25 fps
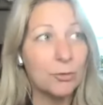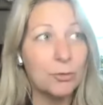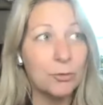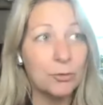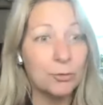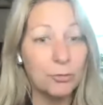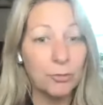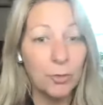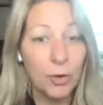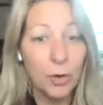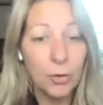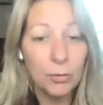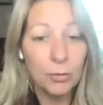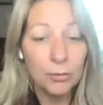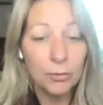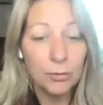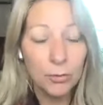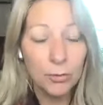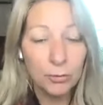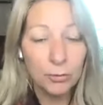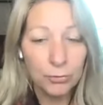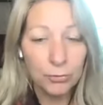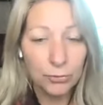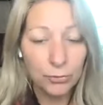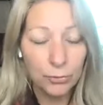grow
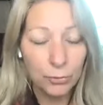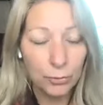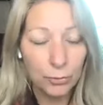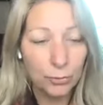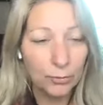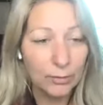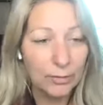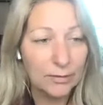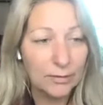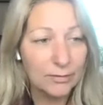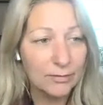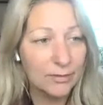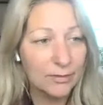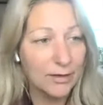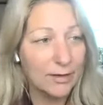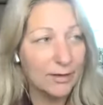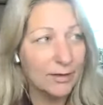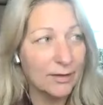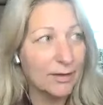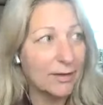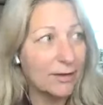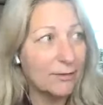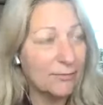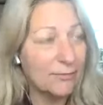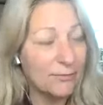those stories
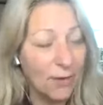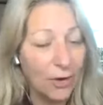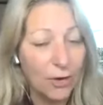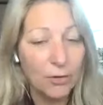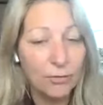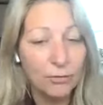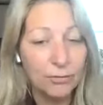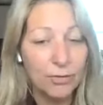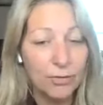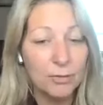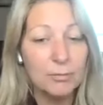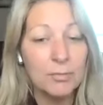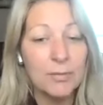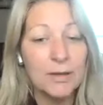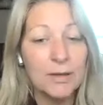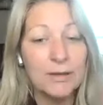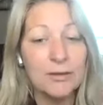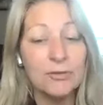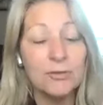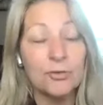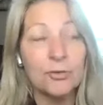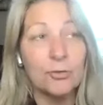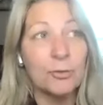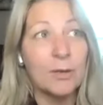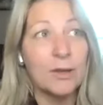and evolve them
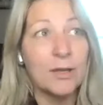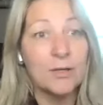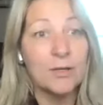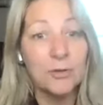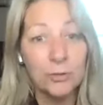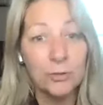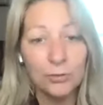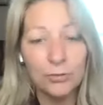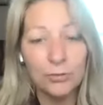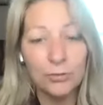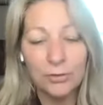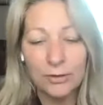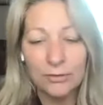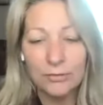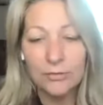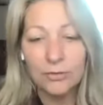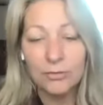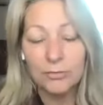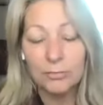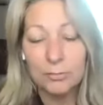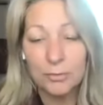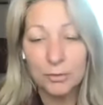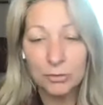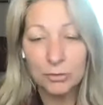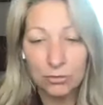into a new sense
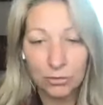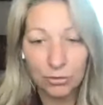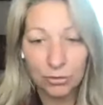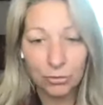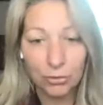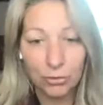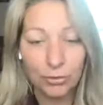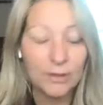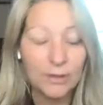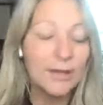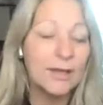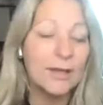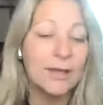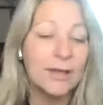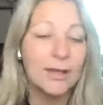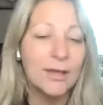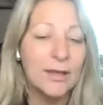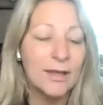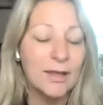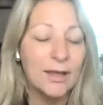of maturity